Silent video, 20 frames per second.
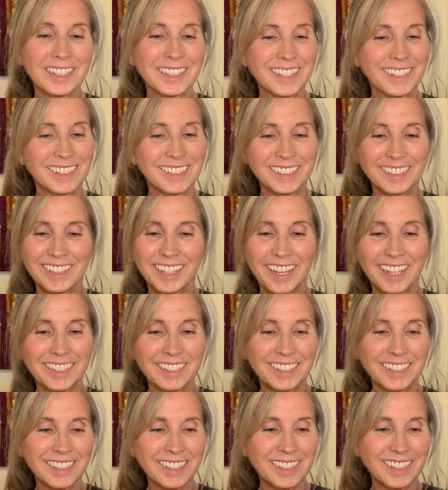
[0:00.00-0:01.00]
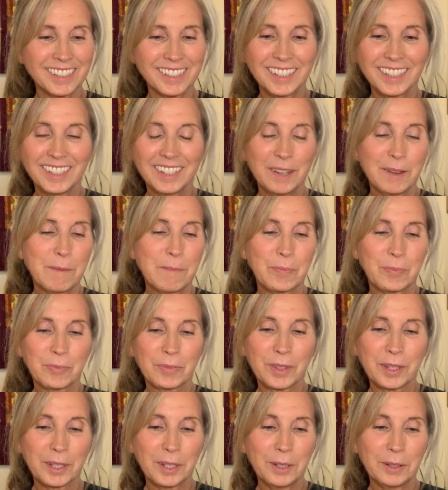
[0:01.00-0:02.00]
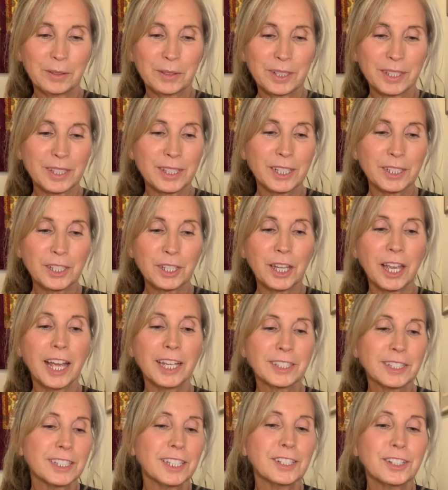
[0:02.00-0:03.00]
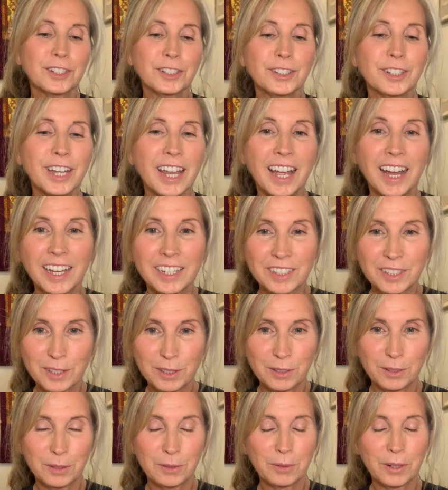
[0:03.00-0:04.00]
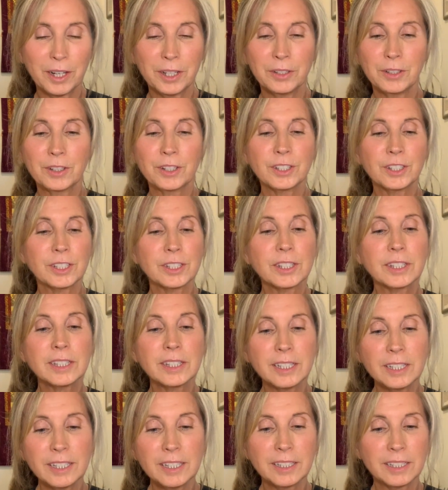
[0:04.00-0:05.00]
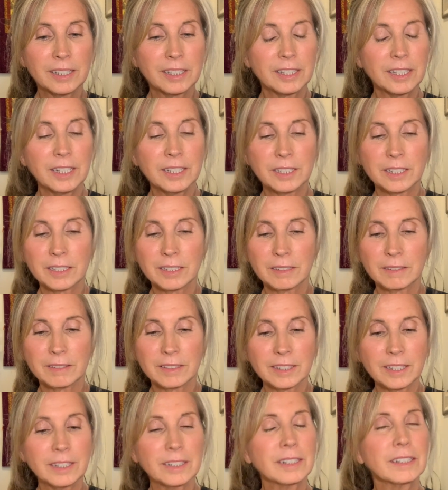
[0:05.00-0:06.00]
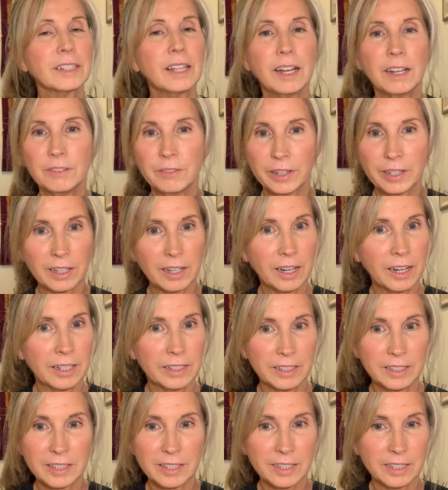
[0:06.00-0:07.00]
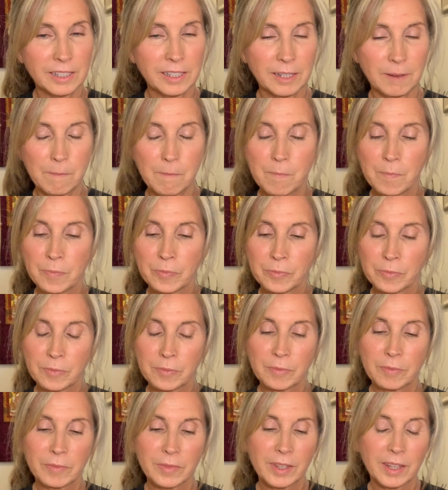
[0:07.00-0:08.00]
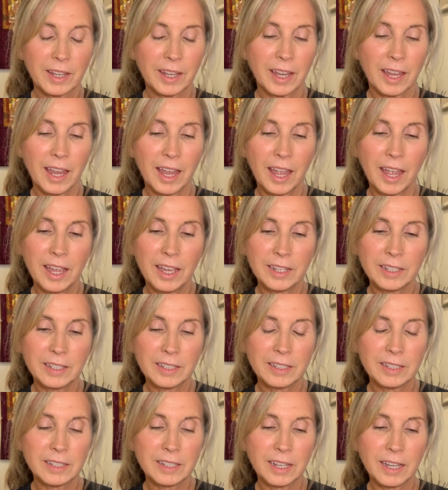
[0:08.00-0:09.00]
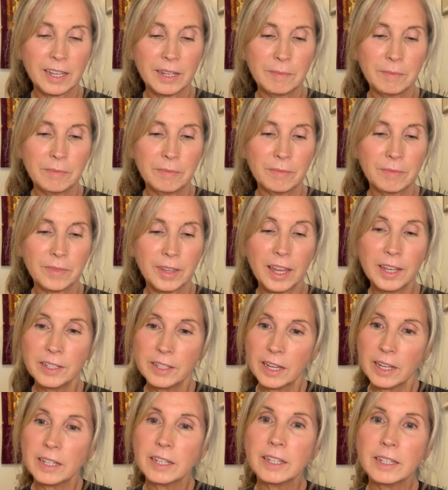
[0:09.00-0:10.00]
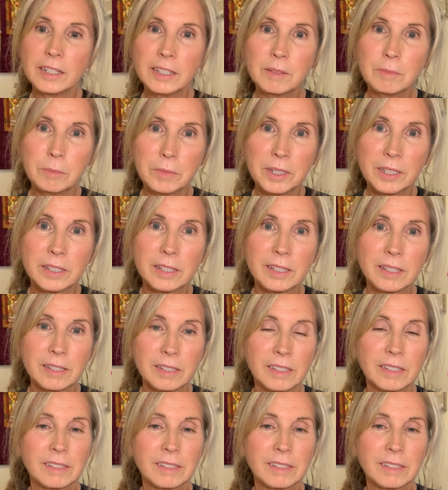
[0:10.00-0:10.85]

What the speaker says: and just, just has such a good attitude, right? You can just see such love and kindness in him. And yet he admits